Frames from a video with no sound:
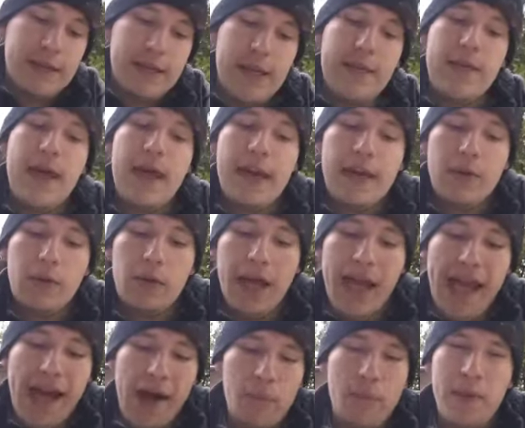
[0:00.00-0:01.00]
say that it'll
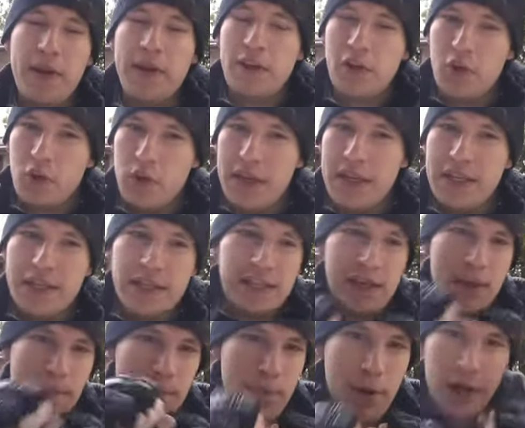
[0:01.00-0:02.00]
help increase
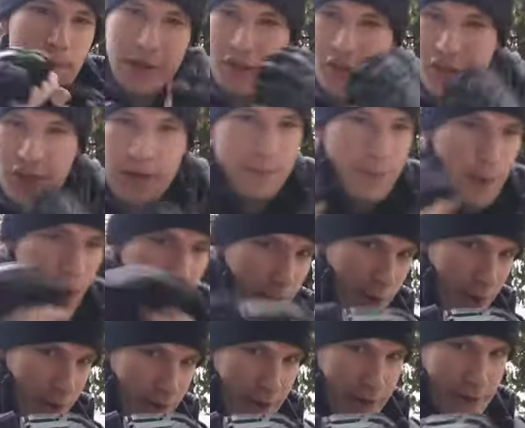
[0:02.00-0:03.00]
punching
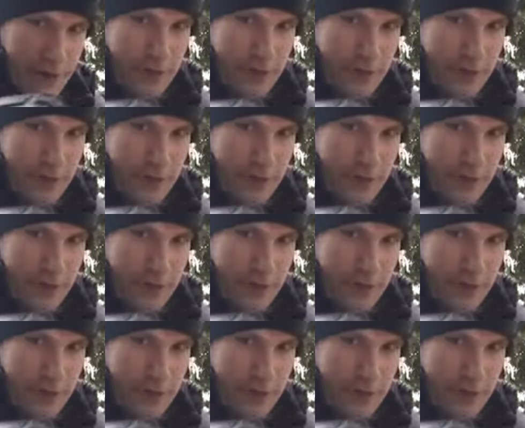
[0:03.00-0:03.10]
power,